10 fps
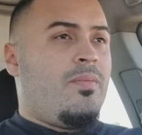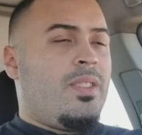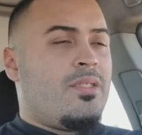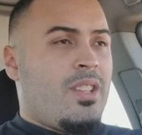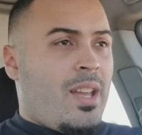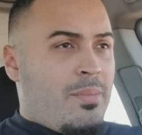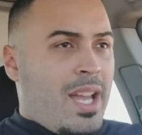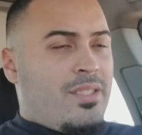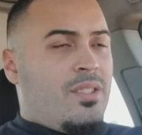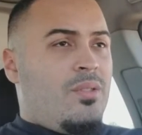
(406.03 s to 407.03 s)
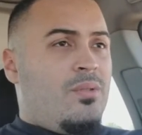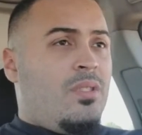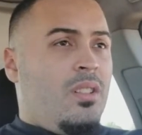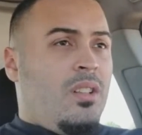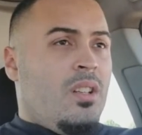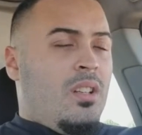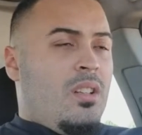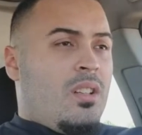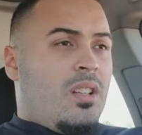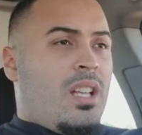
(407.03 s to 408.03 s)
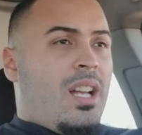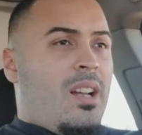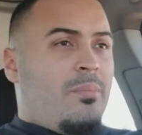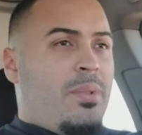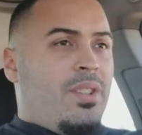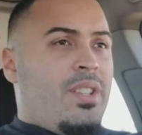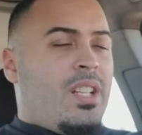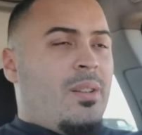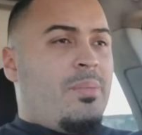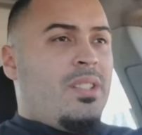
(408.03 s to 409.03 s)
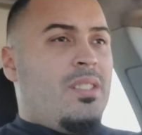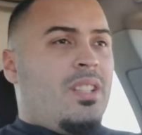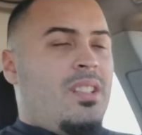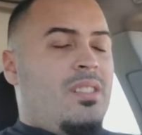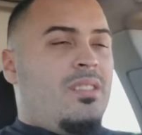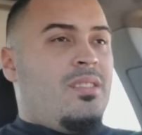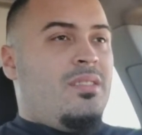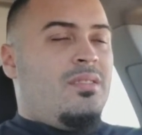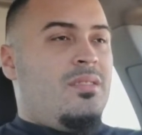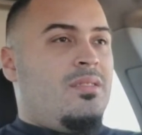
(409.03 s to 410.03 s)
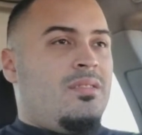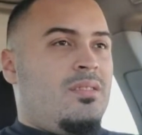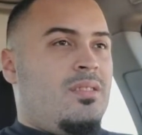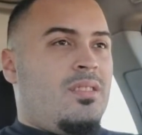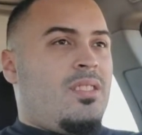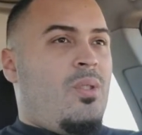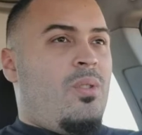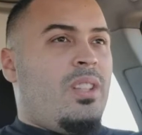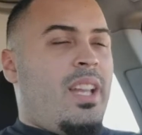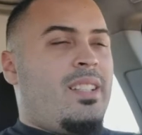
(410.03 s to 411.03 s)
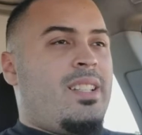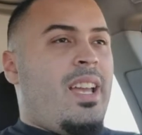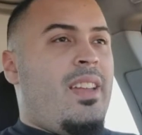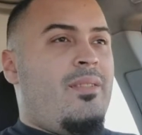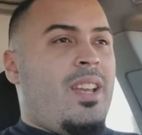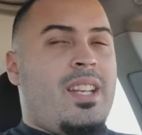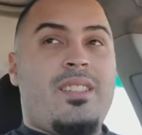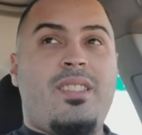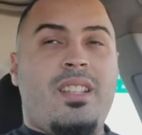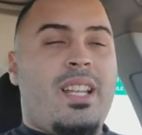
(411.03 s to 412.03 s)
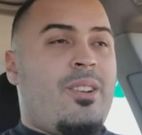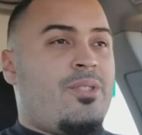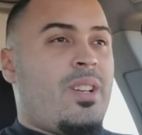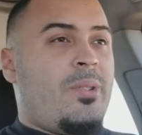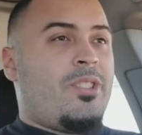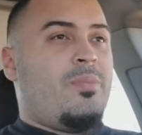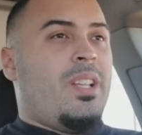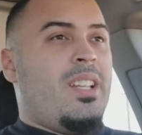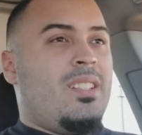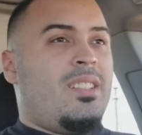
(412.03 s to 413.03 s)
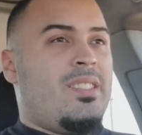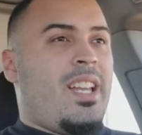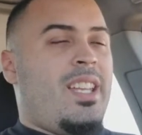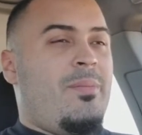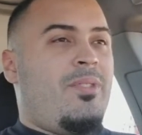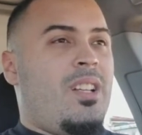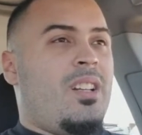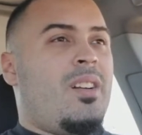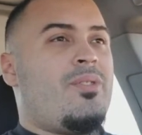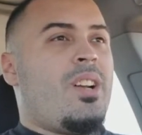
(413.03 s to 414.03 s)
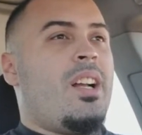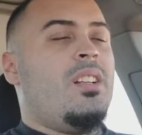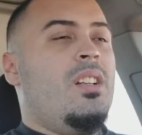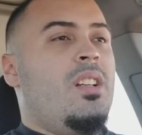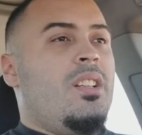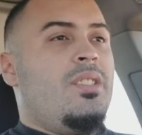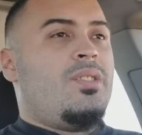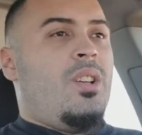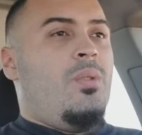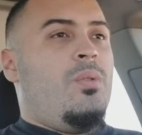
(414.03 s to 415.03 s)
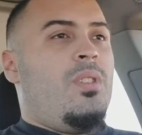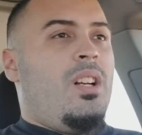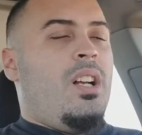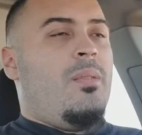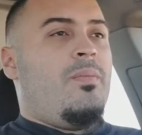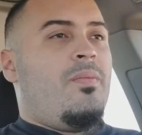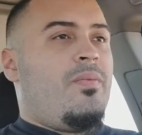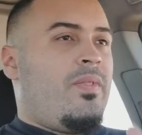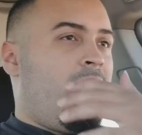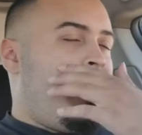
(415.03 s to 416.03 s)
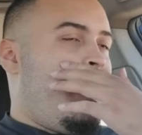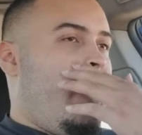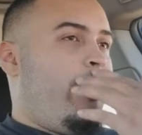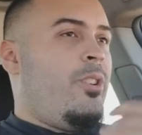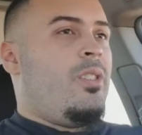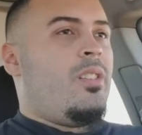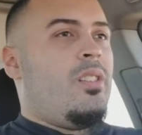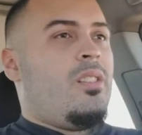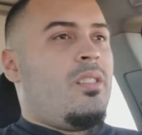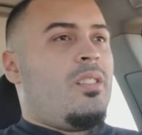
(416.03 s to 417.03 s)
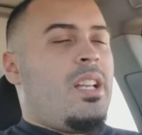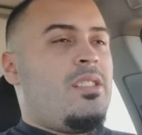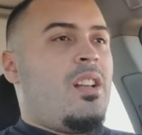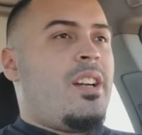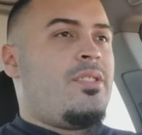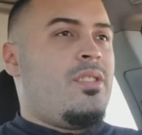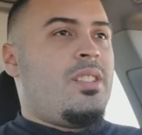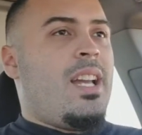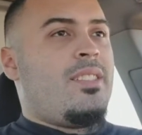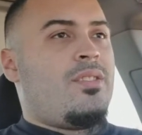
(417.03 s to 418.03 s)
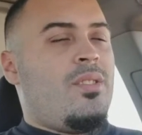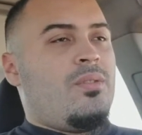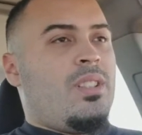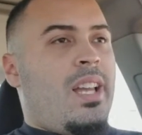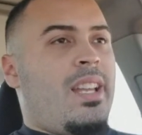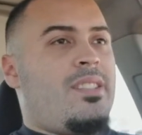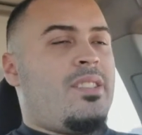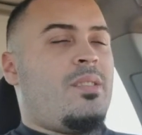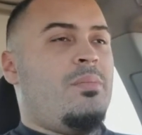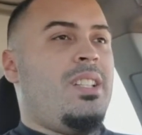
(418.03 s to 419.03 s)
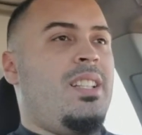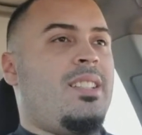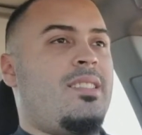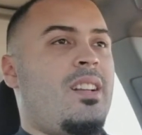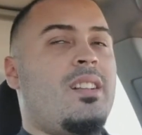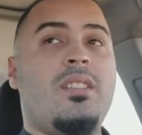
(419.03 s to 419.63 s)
So yeah, back to building up and the whole like die advantage thing that I was trying to explain, because I keep falling off track. So if you're, as long as your dice don't like just completely suck,